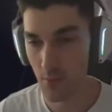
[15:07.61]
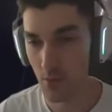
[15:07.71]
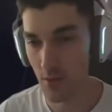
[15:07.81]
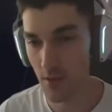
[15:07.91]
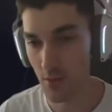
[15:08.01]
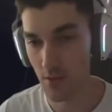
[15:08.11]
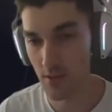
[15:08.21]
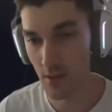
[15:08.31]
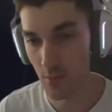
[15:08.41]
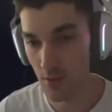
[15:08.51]
You just need to
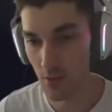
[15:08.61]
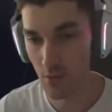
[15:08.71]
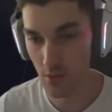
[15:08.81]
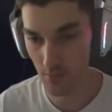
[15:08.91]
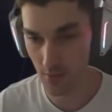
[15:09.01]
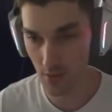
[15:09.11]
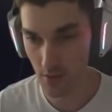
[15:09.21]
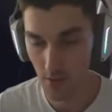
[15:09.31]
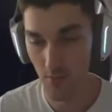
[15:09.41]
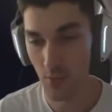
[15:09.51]
understand what you're
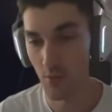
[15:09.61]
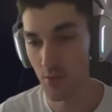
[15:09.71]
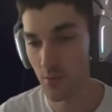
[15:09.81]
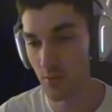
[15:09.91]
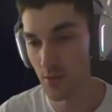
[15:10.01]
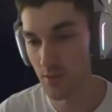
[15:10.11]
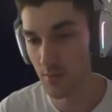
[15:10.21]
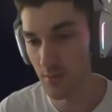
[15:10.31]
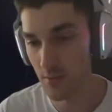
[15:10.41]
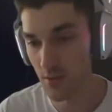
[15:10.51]
configuring it for, so just
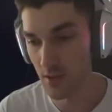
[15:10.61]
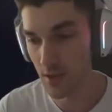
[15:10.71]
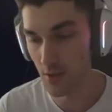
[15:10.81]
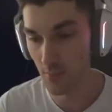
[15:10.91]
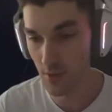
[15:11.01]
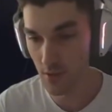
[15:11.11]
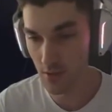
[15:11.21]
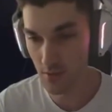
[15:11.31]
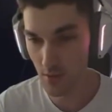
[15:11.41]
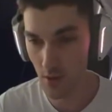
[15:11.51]
share your
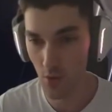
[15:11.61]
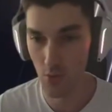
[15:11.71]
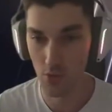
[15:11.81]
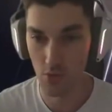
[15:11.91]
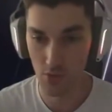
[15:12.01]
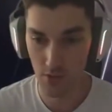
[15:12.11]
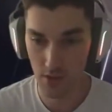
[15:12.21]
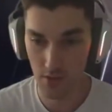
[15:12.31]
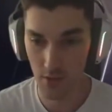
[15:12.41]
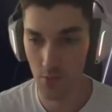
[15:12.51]
opinion. How would you use
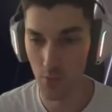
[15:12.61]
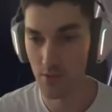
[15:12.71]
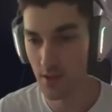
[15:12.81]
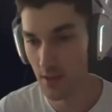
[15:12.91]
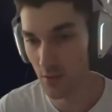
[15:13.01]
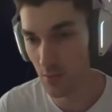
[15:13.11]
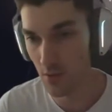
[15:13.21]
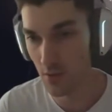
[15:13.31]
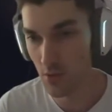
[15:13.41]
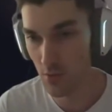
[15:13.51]
this? What settings would you
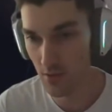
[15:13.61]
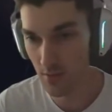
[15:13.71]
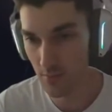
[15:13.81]
choose?